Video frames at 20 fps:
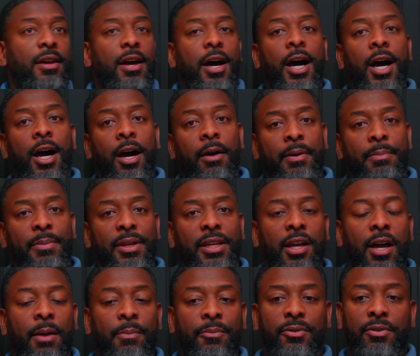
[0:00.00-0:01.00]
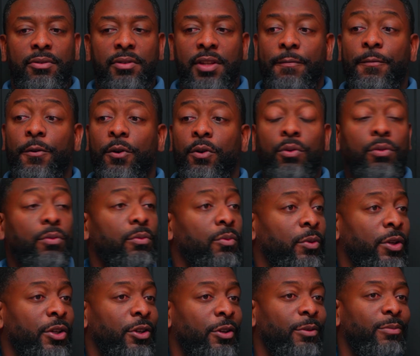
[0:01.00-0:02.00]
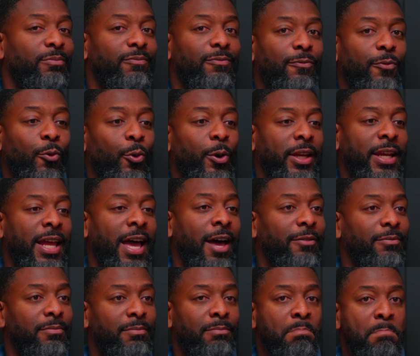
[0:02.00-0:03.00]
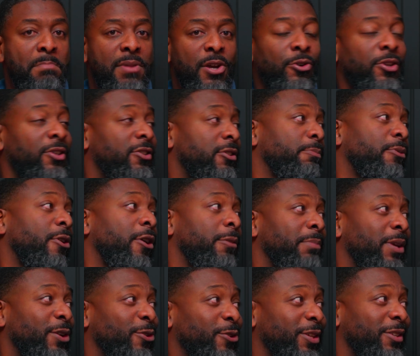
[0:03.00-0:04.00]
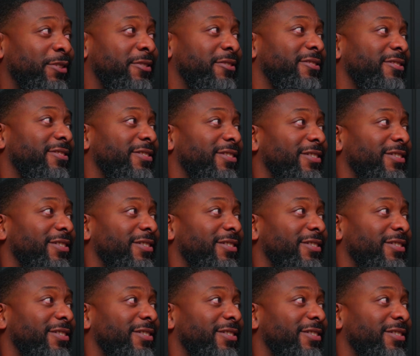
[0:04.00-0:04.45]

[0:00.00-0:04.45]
It becomes difficult when you're forking out millions upon millions